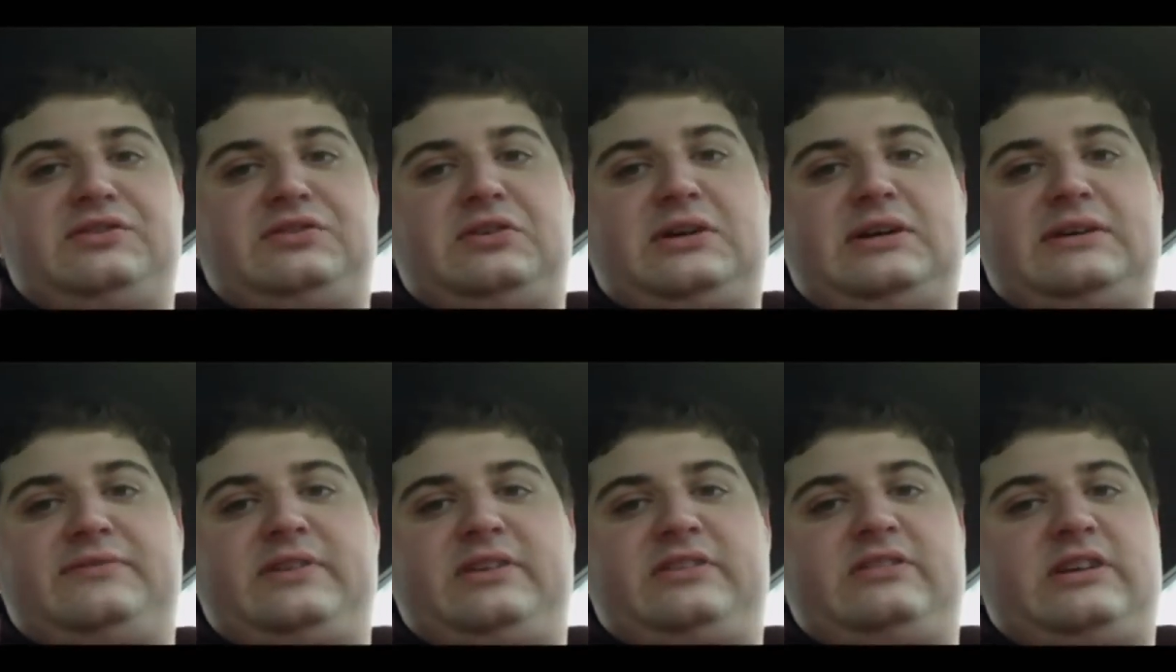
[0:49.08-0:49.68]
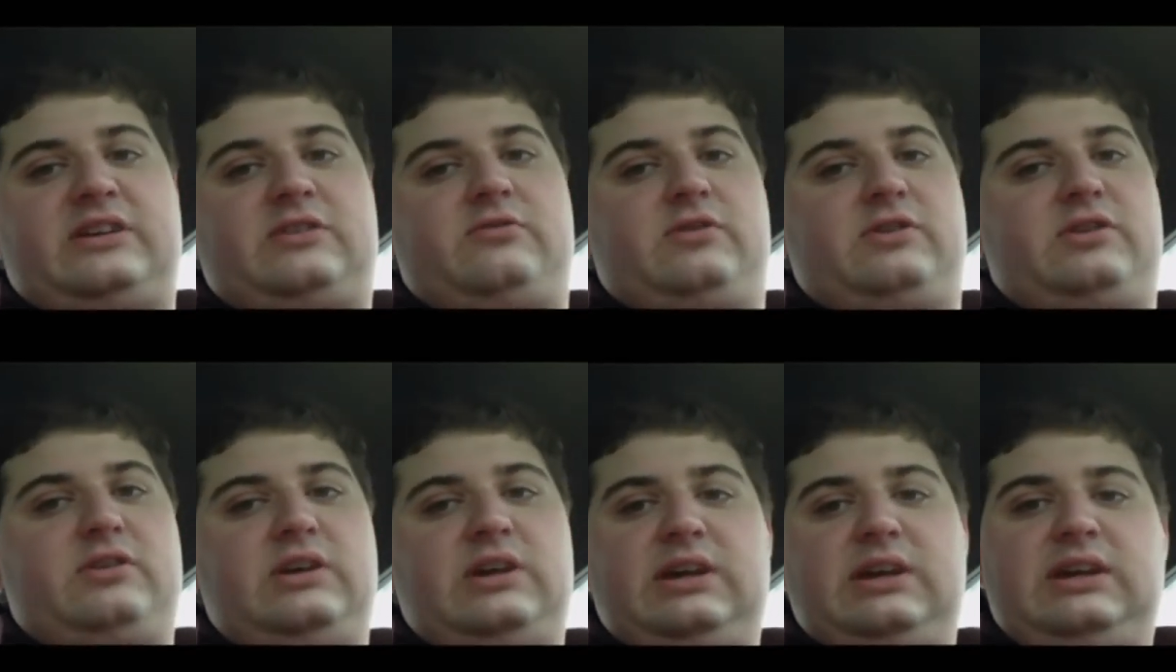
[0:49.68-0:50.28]
off, etc.
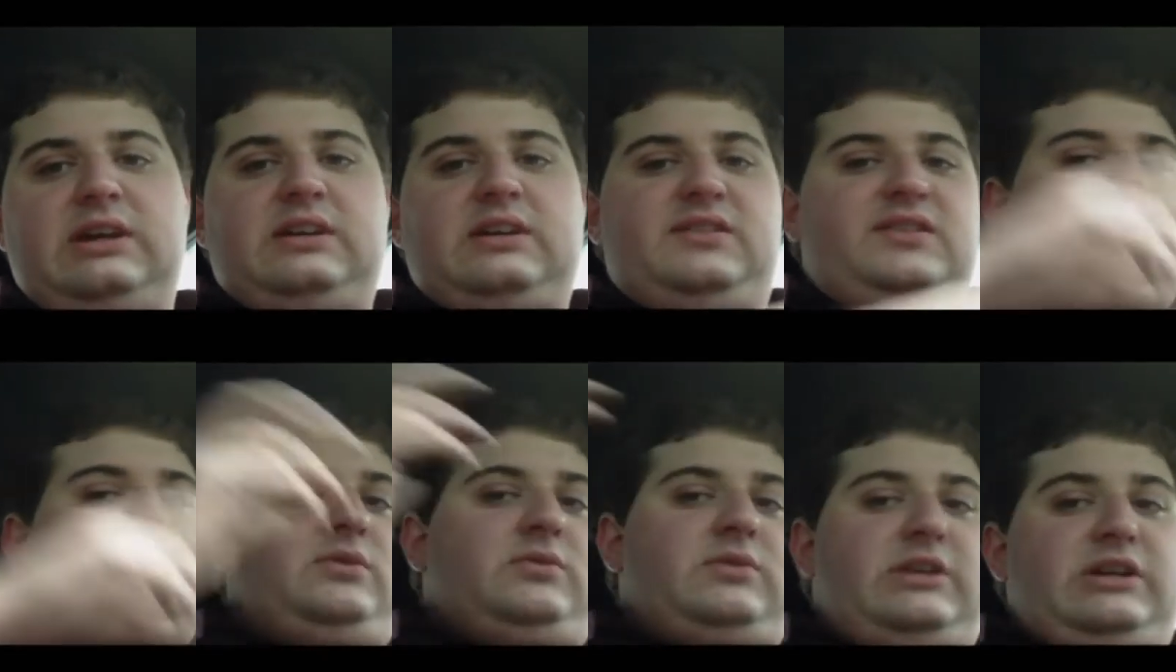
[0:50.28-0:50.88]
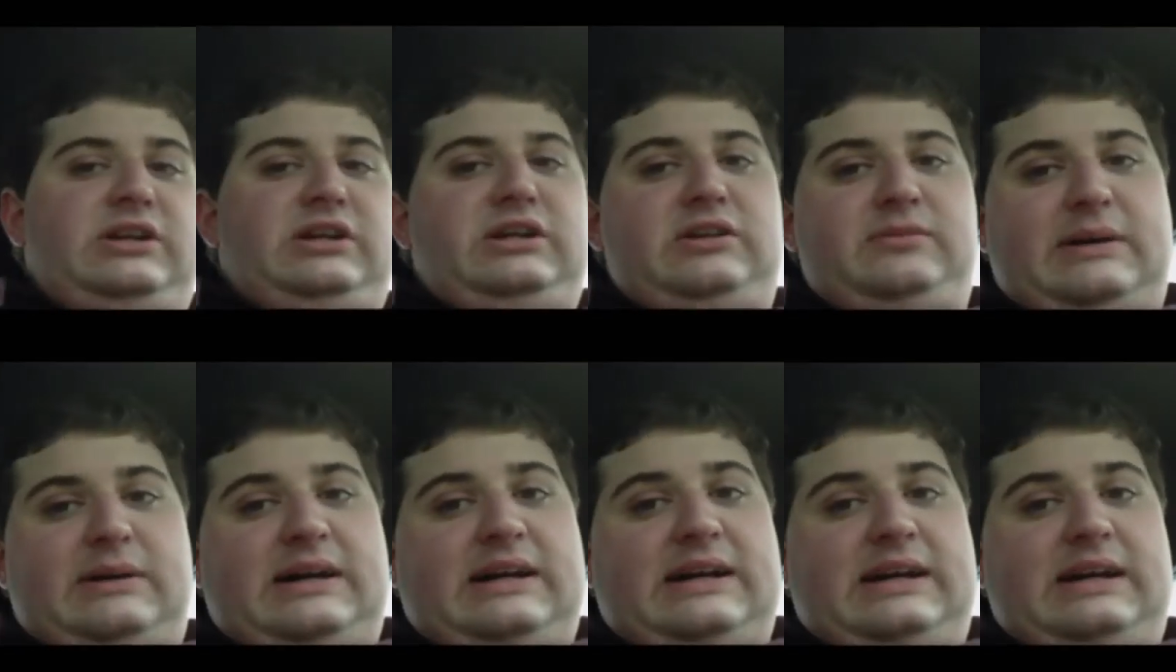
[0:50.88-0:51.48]
Tell me what I need to
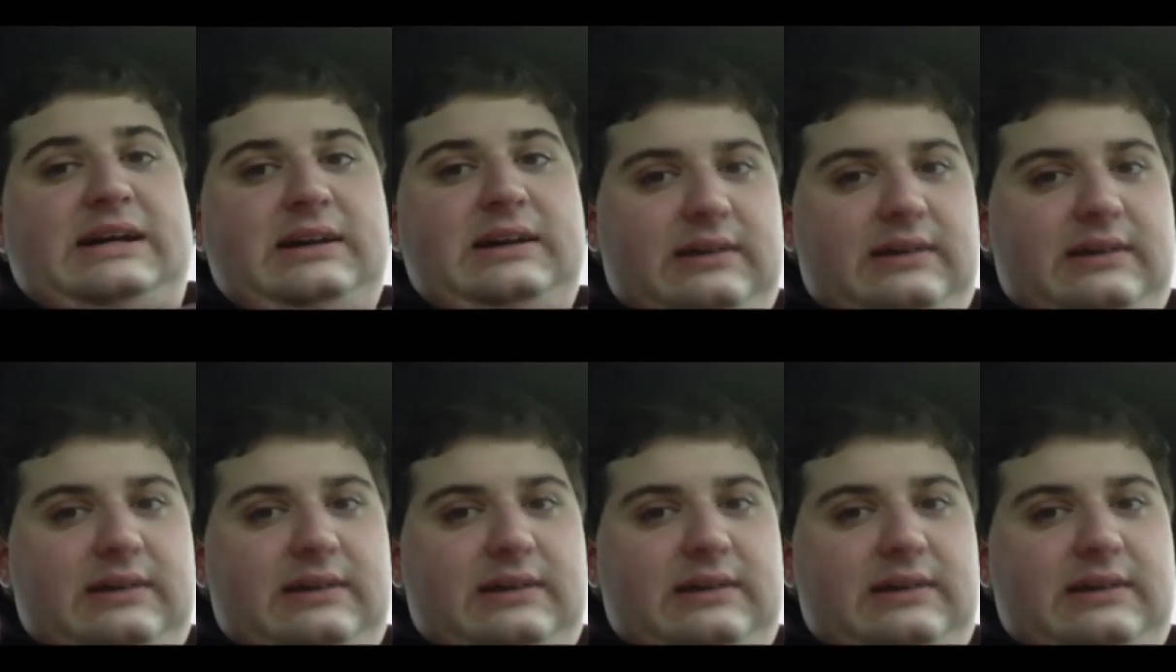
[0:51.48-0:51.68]
buy.